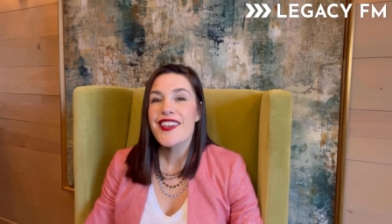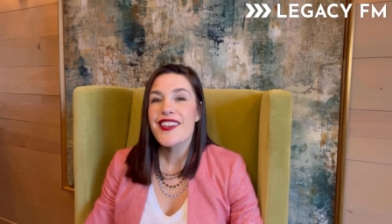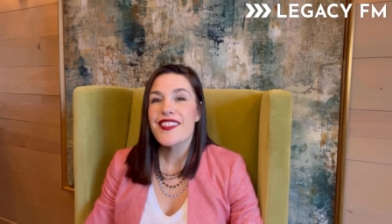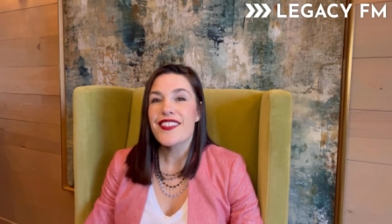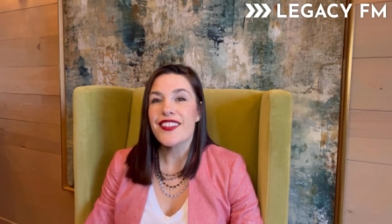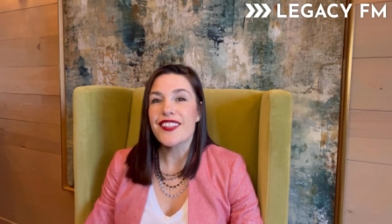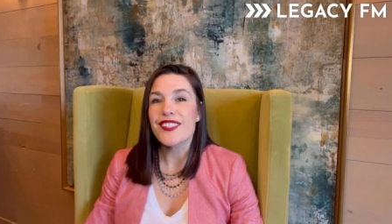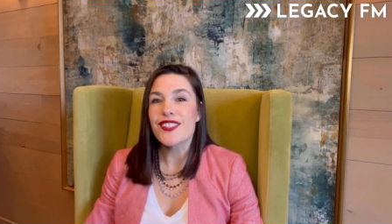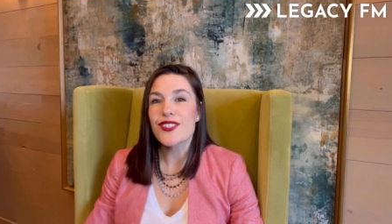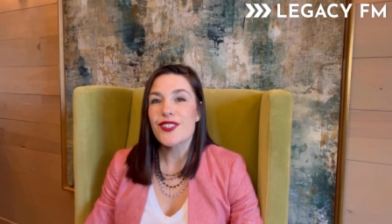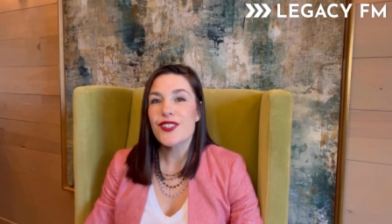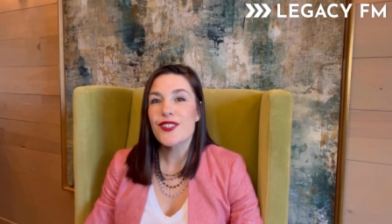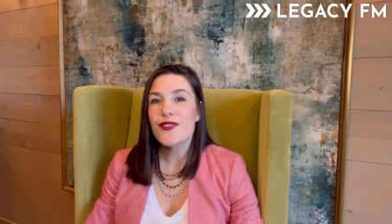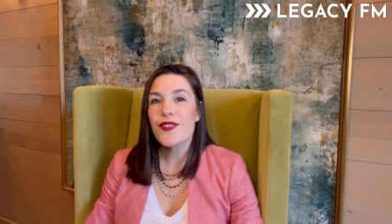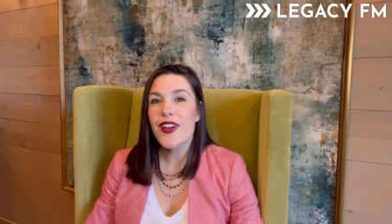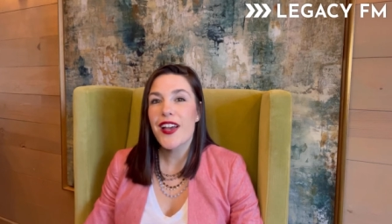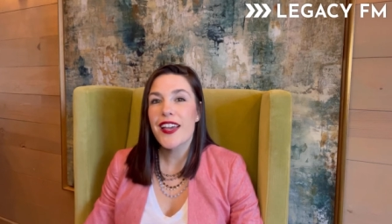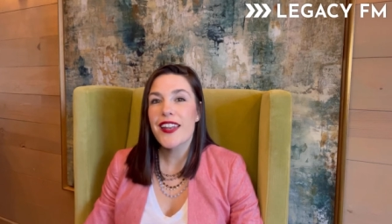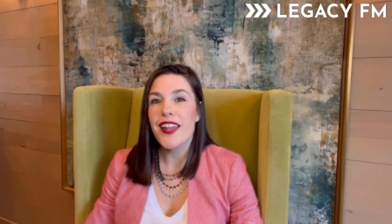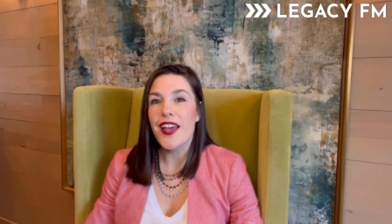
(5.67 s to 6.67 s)
the
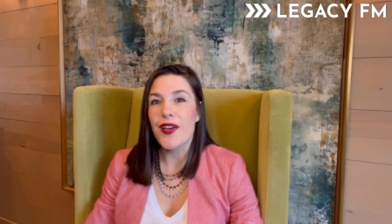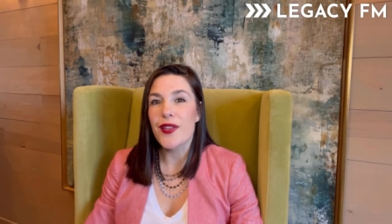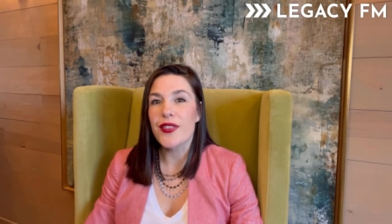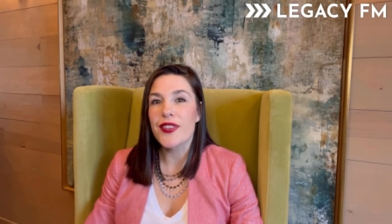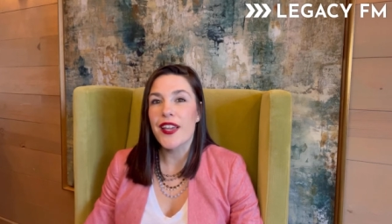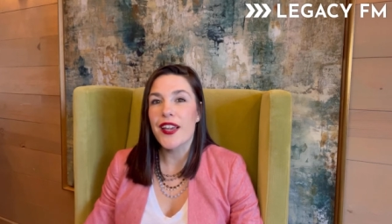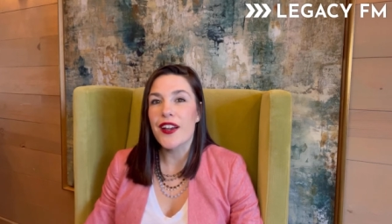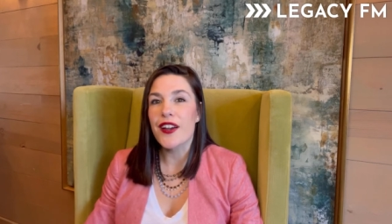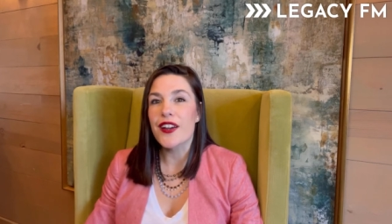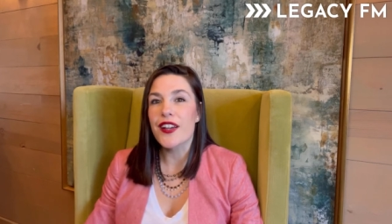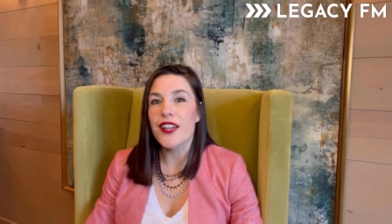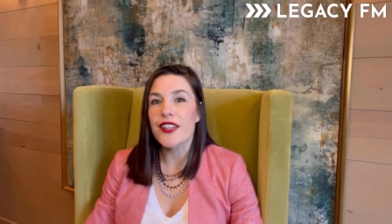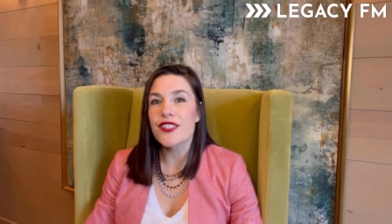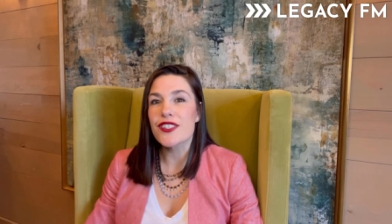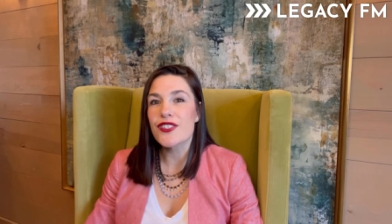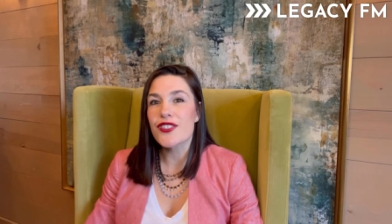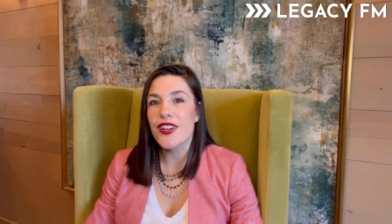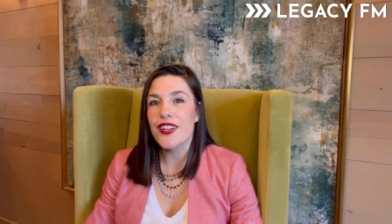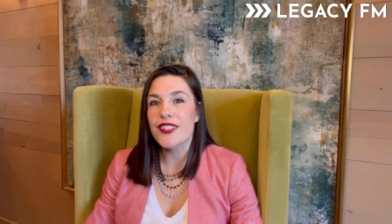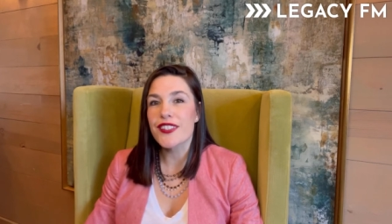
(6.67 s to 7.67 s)
Certified Healthcare
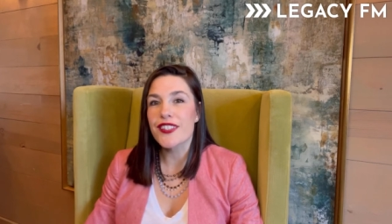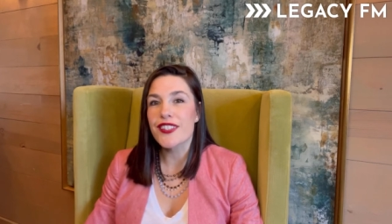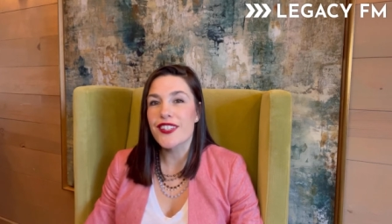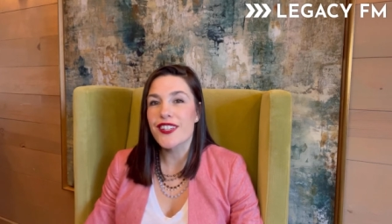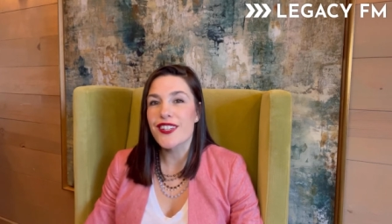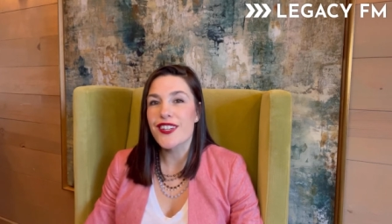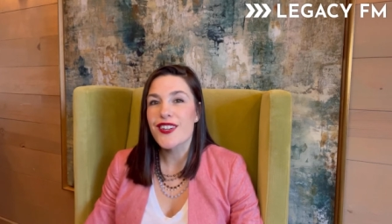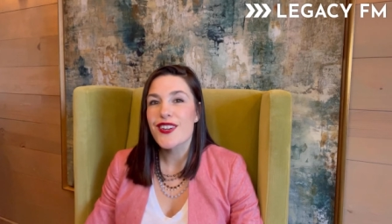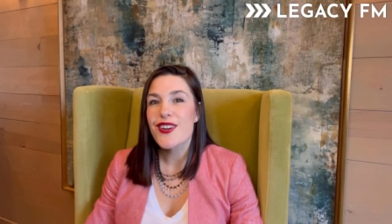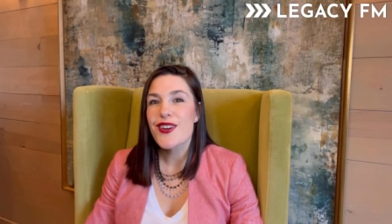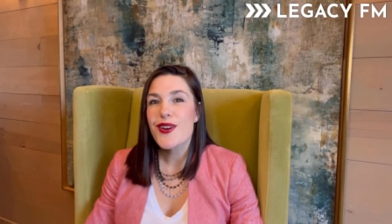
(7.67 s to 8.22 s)
Constructor,